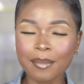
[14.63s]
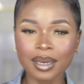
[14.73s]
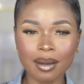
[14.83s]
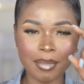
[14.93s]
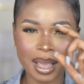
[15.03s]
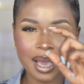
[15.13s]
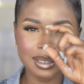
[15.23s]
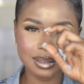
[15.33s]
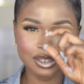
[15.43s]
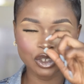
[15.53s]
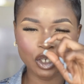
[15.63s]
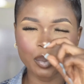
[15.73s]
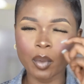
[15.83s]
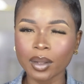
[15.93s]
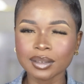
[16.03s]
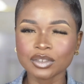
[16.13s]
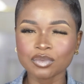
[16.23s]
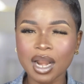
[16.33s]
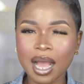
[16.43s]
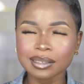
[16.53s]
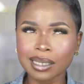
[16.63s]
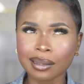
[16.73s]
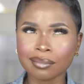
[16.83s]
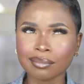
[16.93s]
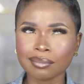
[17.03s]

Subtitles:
I mean, my hair is this short, but well, it's relaxed, and